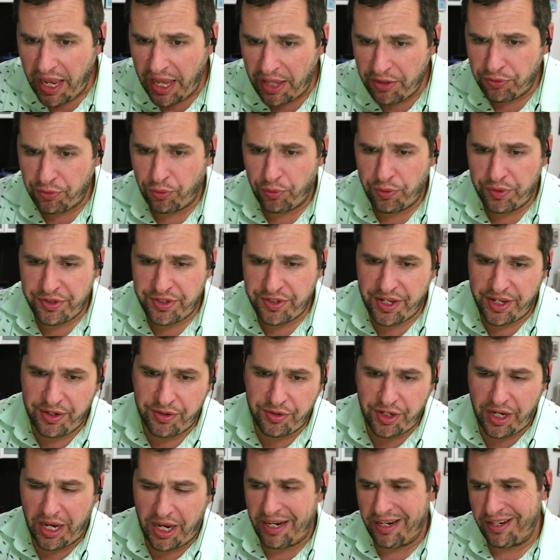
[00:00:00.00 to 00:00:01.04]
as a
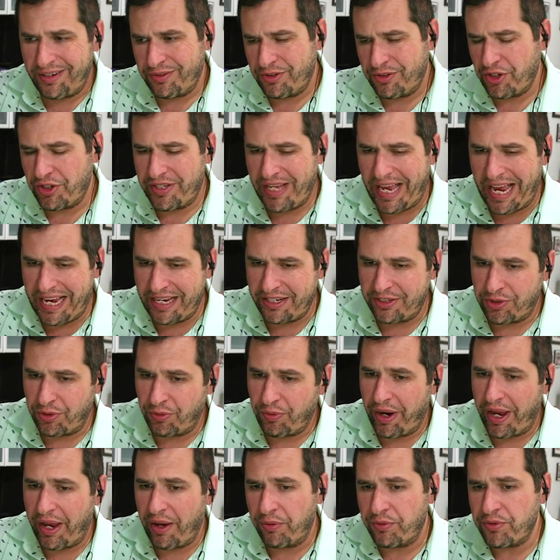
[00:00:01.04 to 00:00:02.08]
resid kind of just hangs
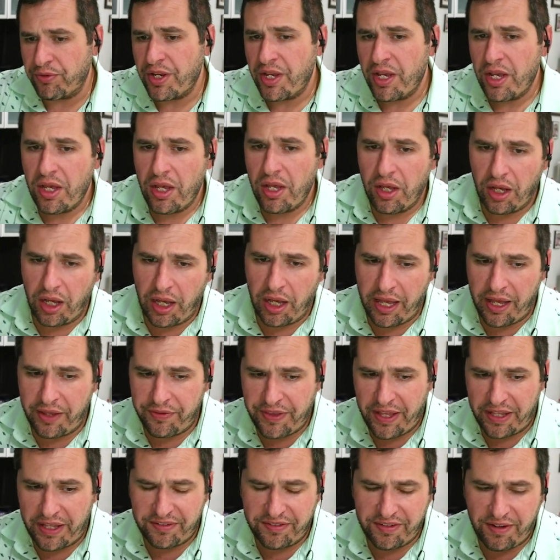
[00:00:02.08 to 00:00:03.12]
around
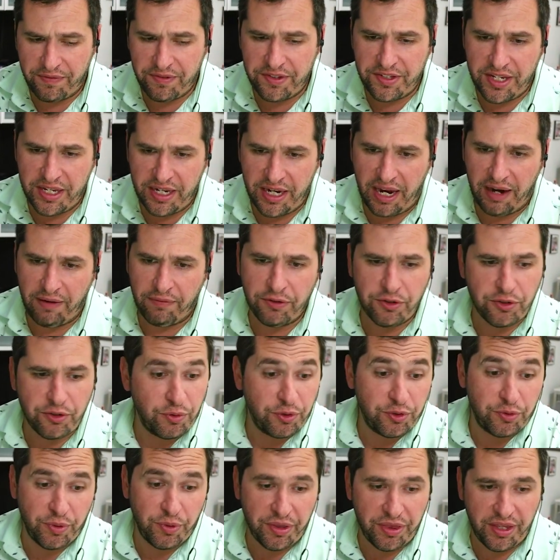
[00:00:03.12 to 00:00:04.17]
that 17 average,
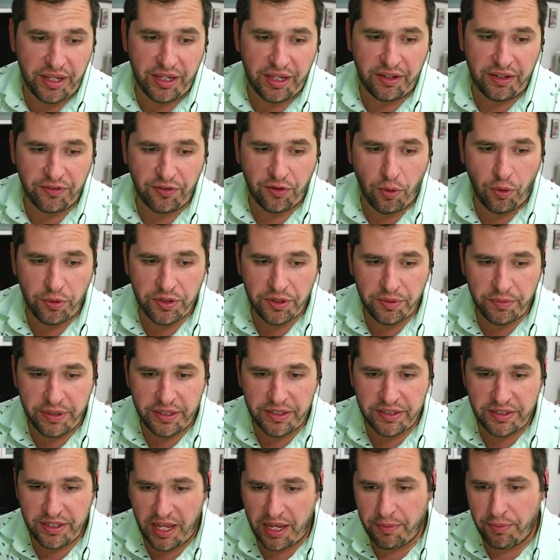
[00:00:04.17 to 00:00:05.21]
which we think is going to
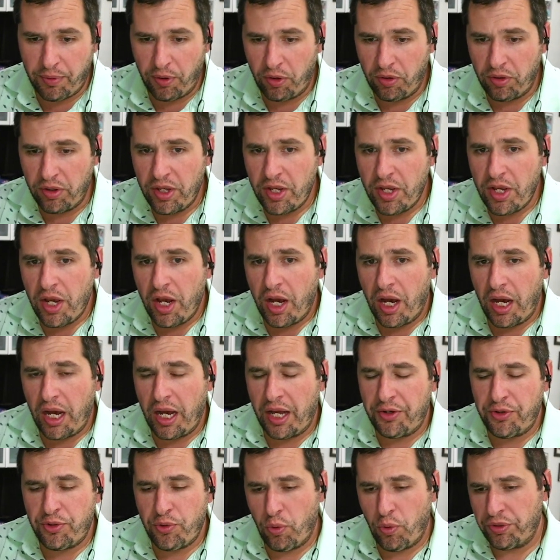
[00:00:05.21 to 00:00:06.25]
be stable.
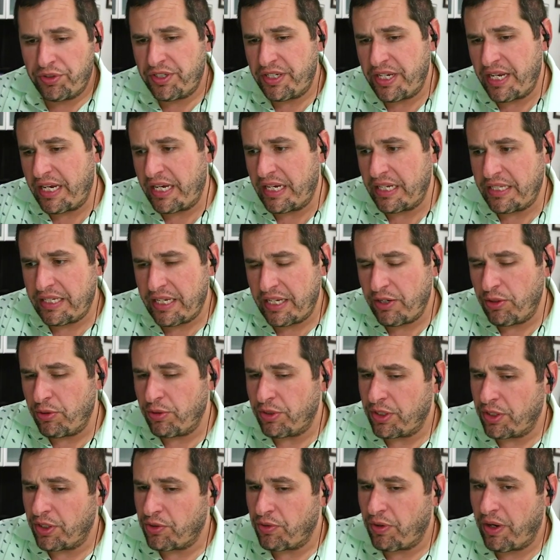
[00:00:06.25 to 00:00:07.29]
North Sea
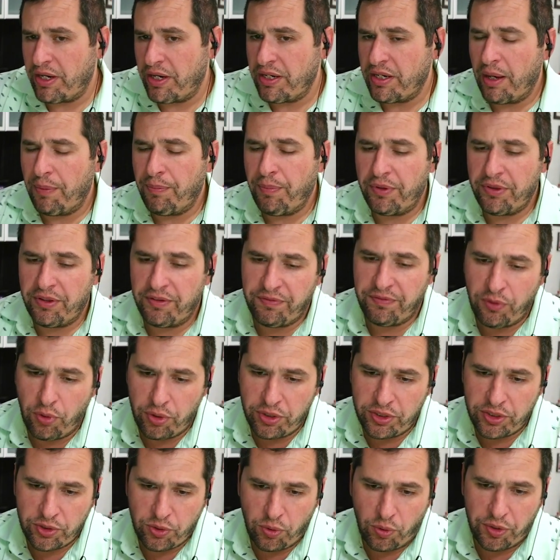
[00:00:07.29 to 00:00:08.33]
continues to trend up on the
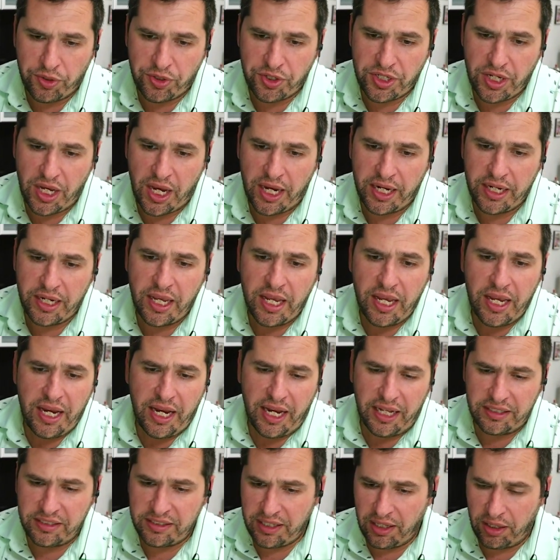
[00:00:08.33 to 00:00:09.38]
floating storage side.
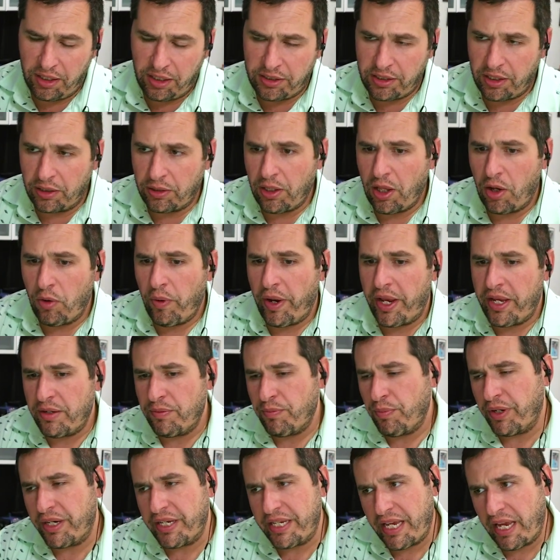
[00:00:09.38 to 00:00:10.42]
It's still at the low
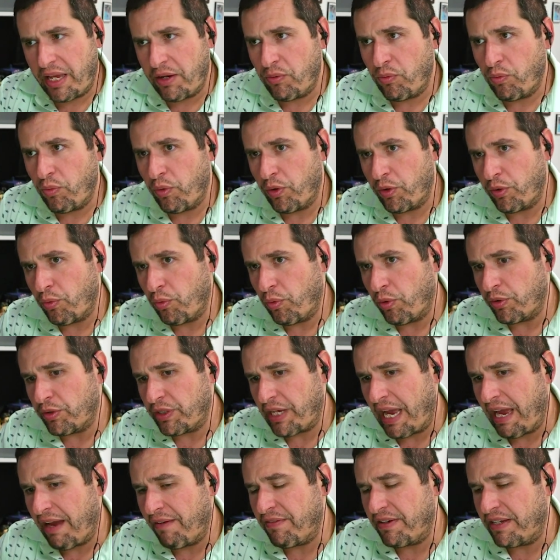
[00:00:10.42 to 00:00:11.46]
end, but again, we're
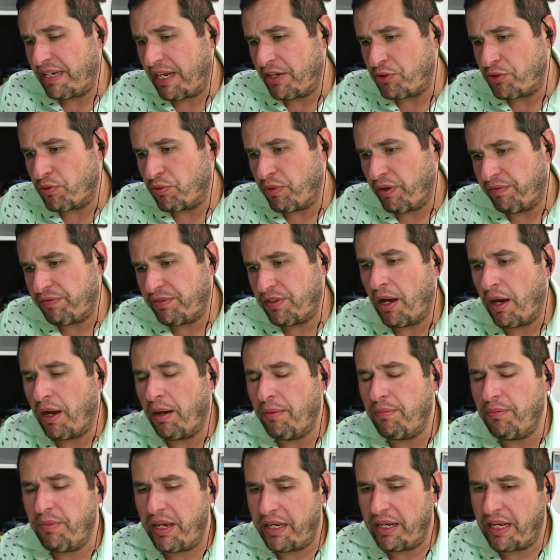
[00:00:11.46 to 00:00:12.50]
having that drift
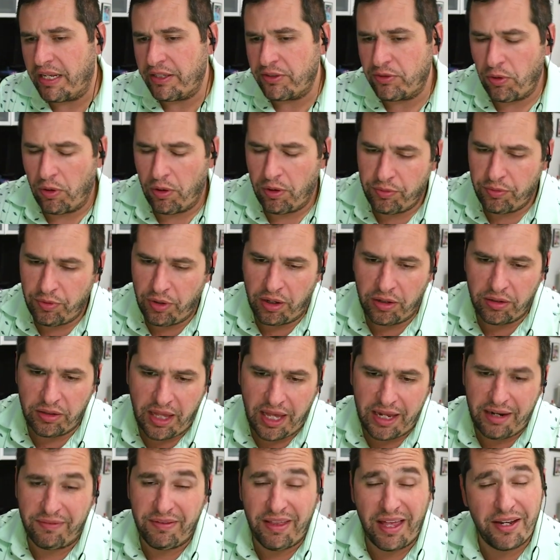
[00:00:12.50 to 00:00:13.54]
up, and that's all. A
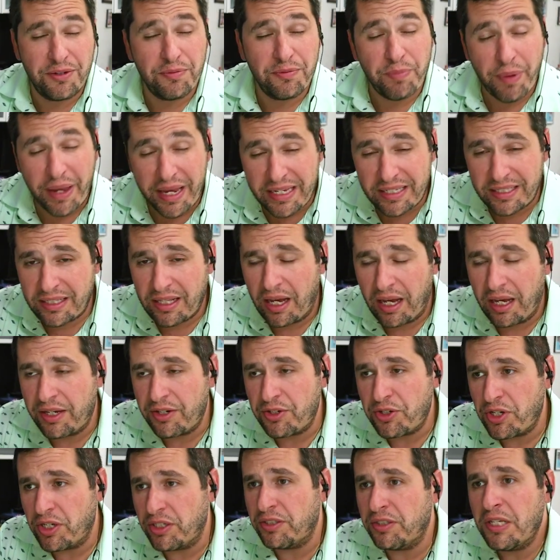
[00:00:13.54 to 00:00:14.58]
lot of that is based
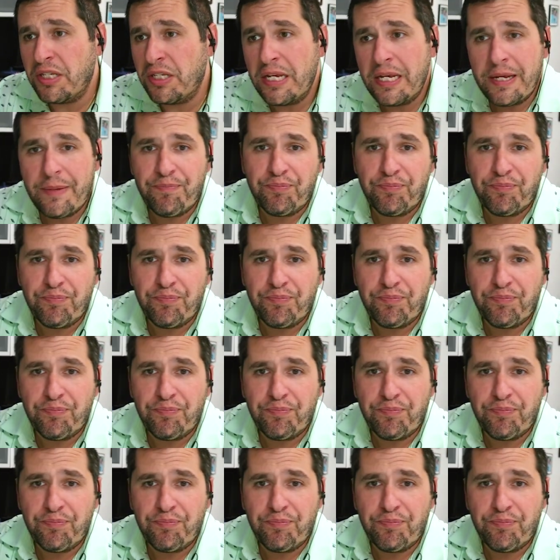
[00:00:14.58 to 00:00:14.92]
on just,